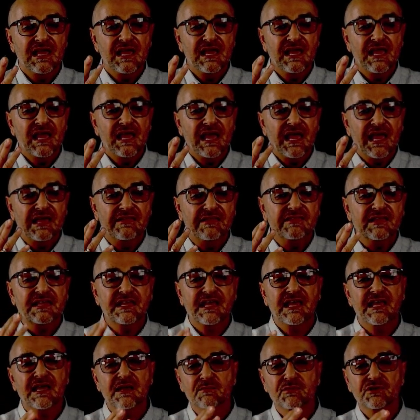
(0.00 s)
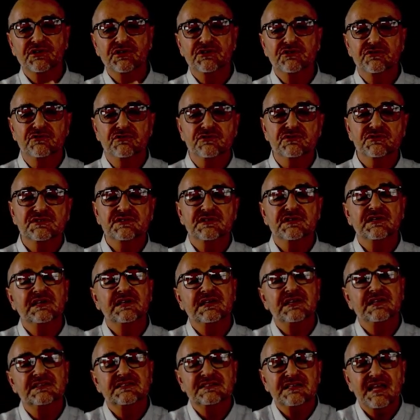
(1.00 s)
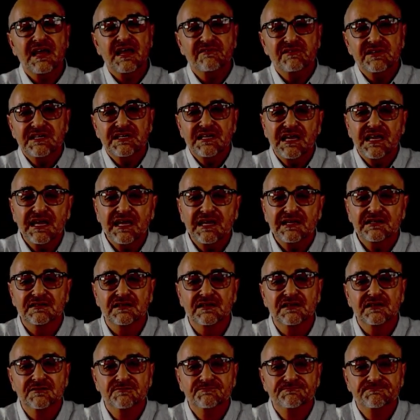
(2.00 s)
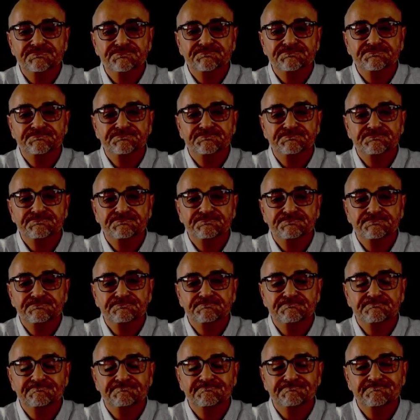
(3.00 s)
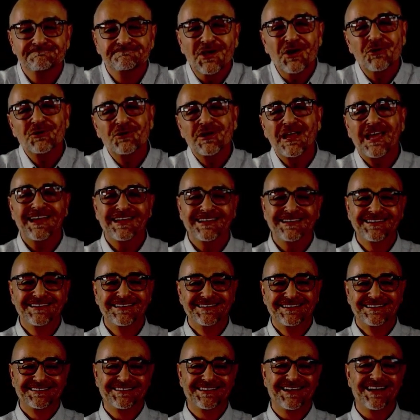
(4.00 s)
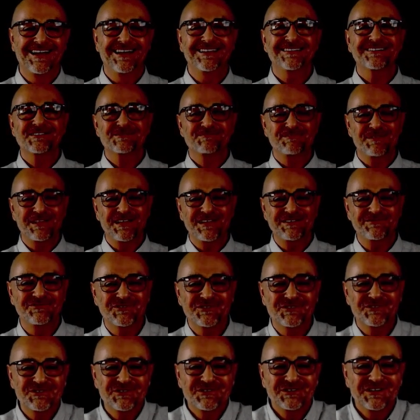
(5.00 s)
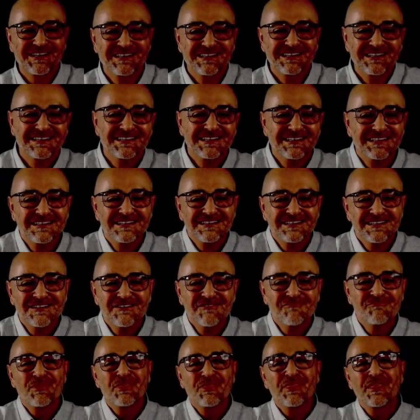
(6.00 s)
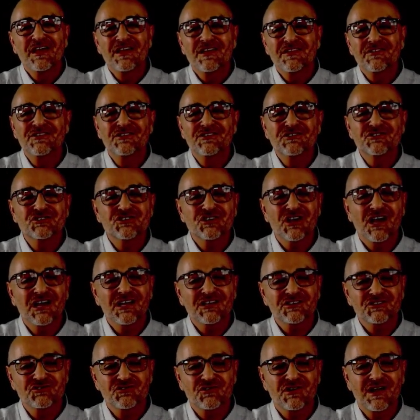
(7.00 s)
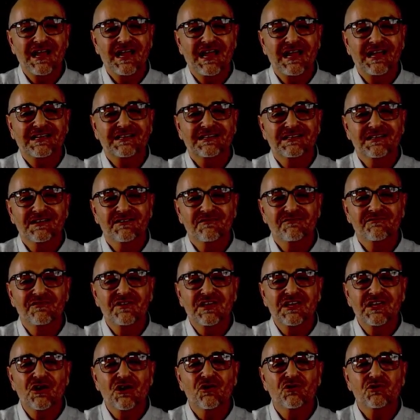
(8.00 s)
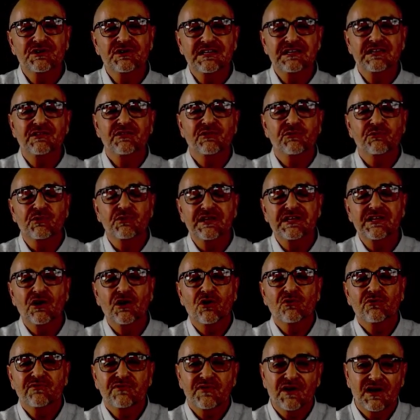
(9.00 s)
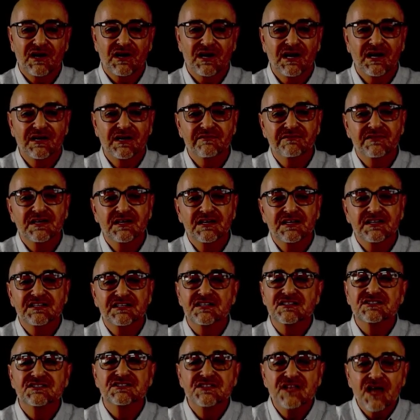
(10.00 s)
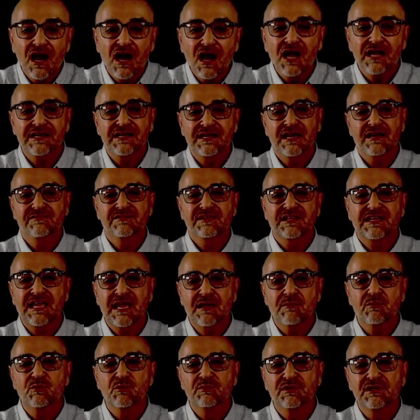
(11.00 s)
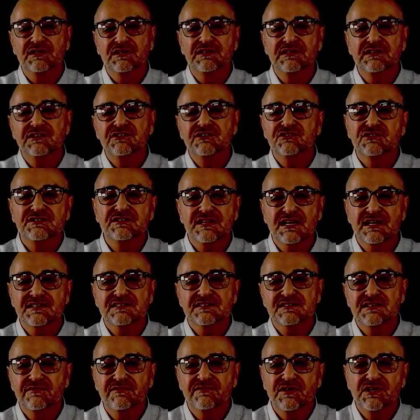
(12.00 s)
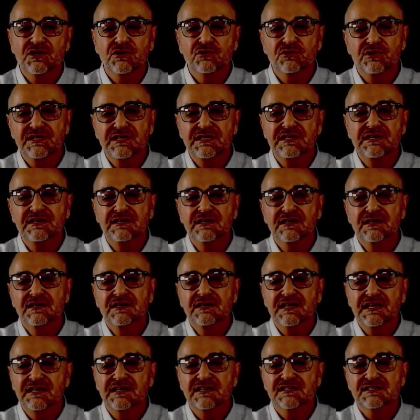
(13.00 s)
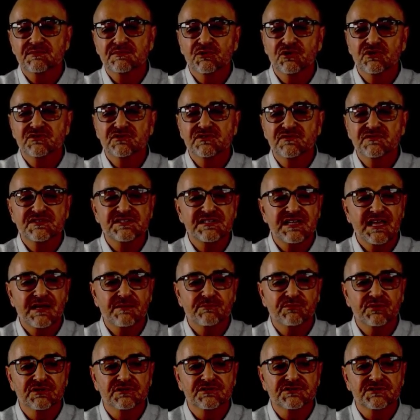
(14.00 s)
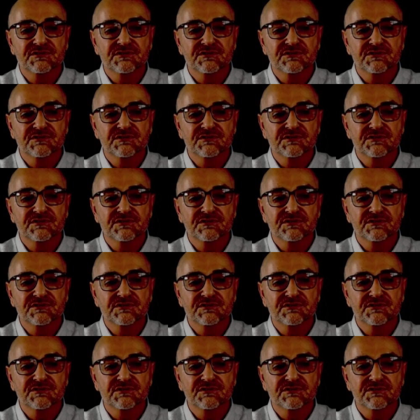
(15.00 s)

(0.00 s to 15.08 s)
and the cable used is heavy to handle. Okay, I'll explain further. The ShotTrack VOD 305 does not have the capability to test the VOD in explosive samples.